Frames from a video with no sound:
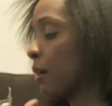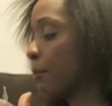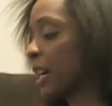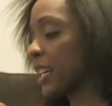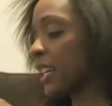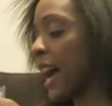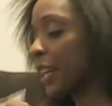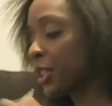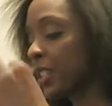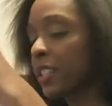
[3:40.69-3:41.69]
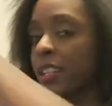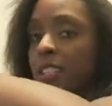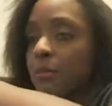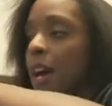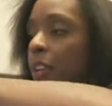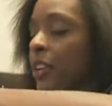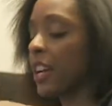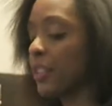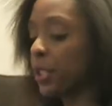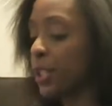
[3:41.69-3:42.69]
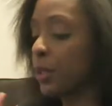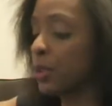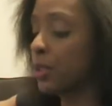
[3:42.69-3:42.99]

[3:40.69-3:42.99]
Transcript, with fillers: but it actually doesn't matter and the shoes